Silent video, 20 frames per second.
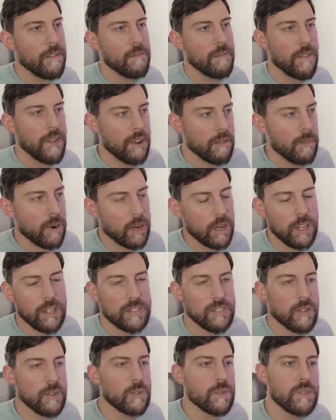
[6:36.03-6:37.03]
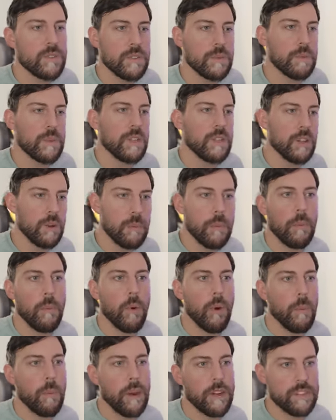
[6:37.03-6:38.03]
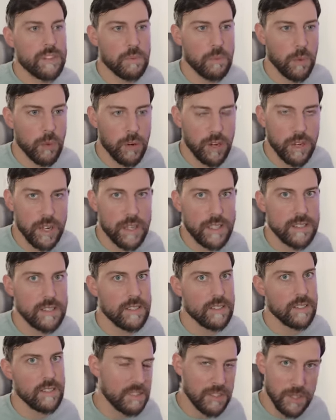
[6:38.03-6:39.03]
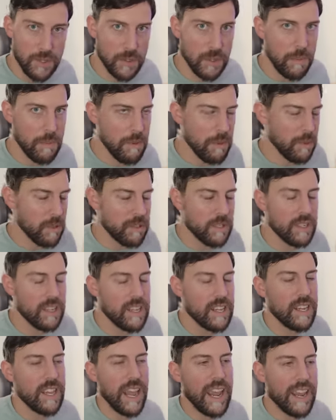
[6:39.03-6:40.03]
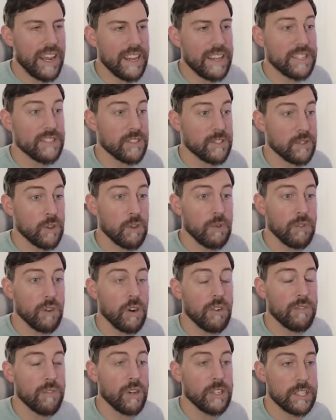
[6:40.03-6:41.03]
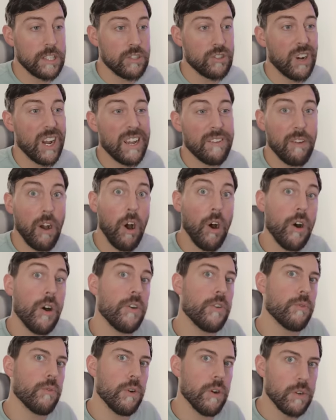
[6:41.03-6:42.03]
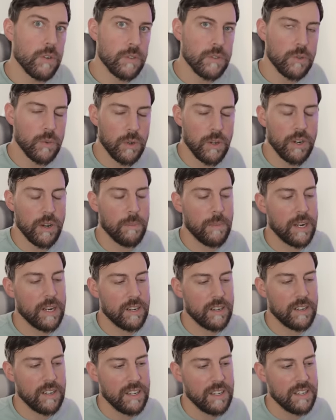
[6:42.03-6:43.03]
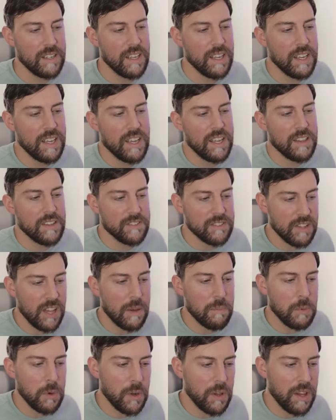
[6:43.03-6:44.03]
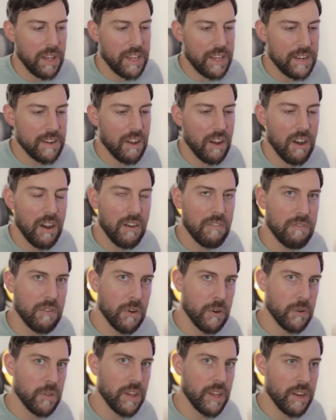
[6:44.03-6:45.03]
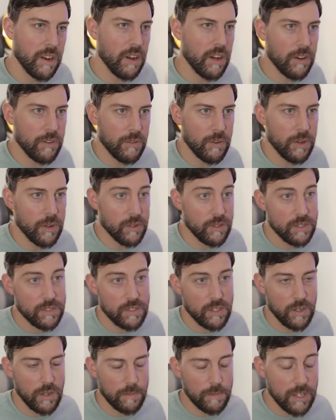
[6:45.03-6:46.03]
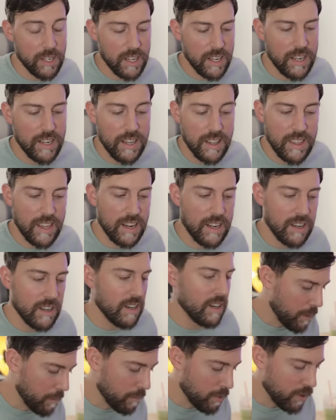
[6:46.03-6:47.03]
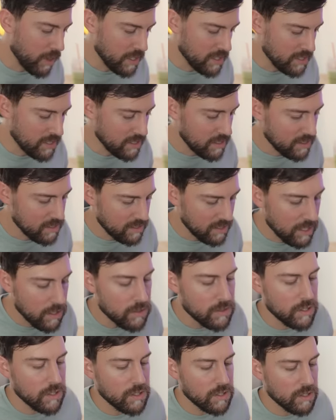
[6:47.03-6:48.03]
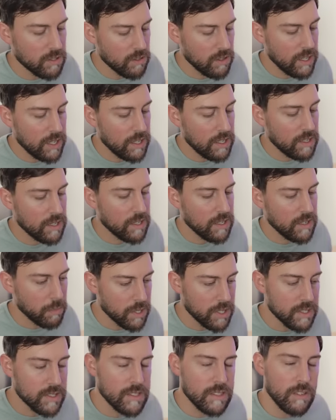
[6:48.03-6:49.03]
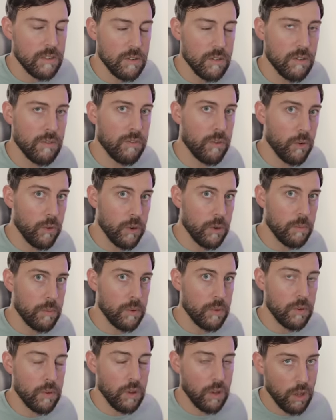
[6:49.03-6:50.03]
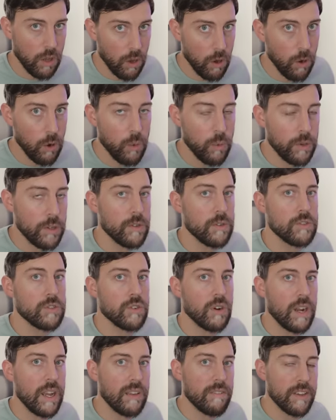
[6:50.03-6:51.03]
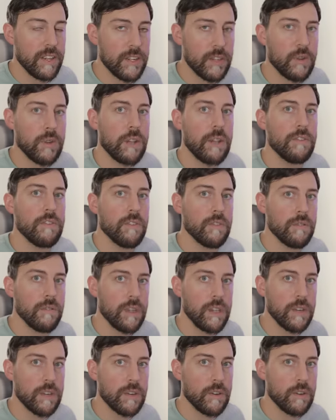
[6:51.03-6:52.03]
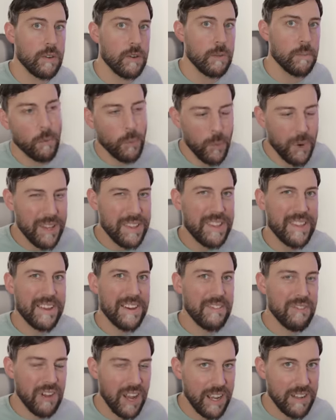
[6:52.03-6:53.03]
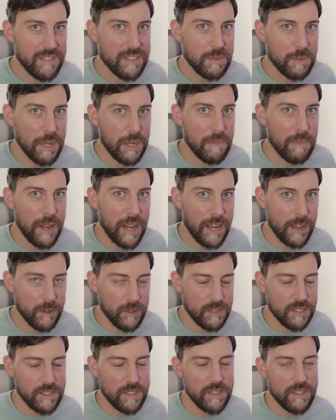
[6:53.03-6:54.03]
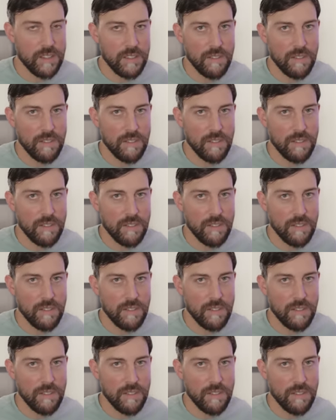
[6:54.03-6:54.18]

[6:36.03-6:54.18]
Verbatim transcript: their market's always going to be a little bit more about sportiness, tunability, and just overall fun to drive on roads. Where in America, there's a lot more land off-road than on-road. So I'm going to end it there. Impreza, sales aren't great, but it's still an affordable all-wheel drive entry-level vehicle with a 5-speed manual still